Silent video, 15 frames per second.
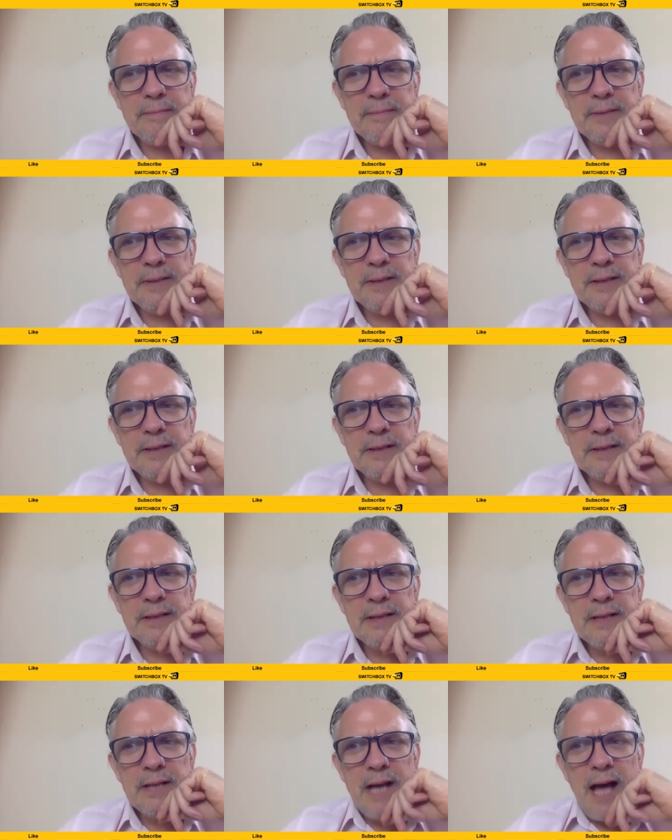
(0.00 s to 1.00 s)
Yeah.
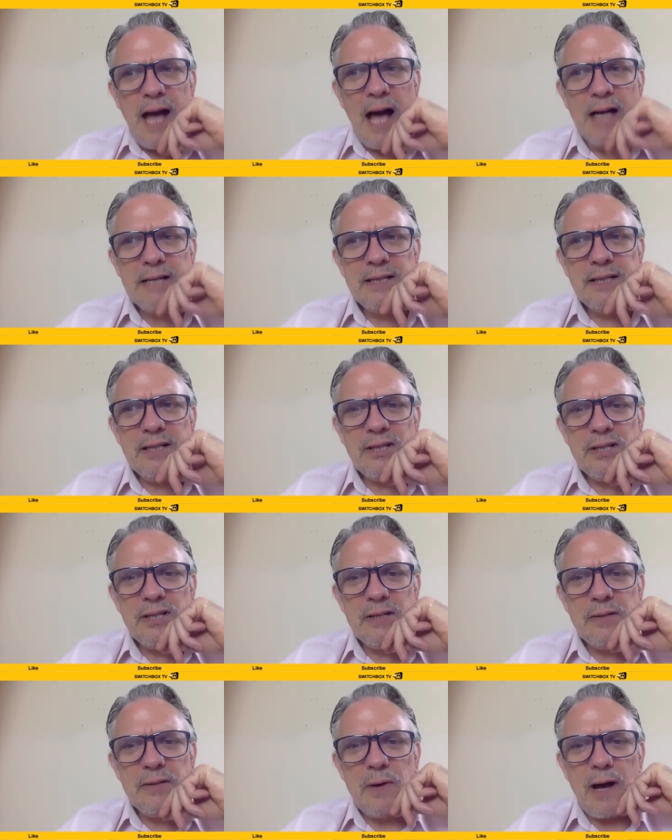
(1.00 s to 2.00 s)
And did
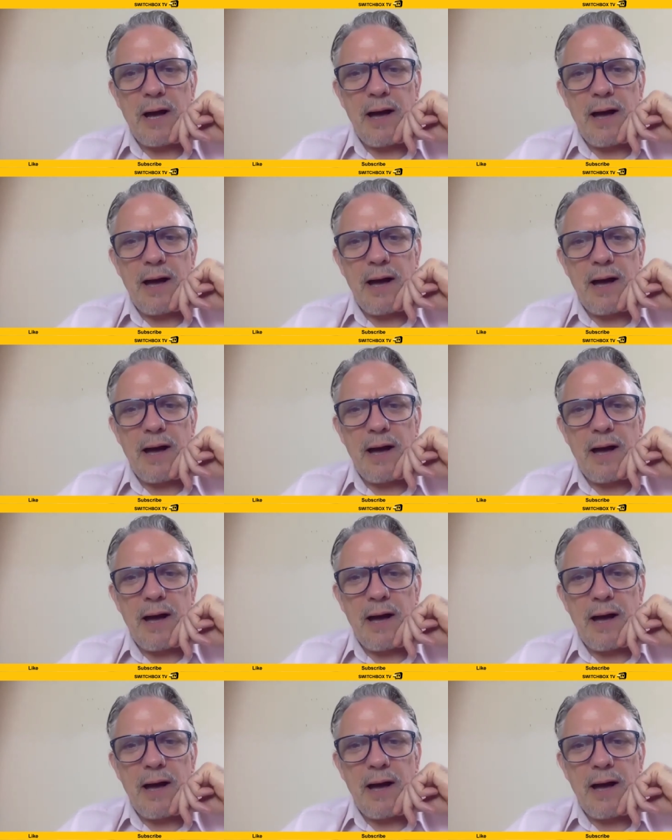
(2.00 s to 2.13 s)
you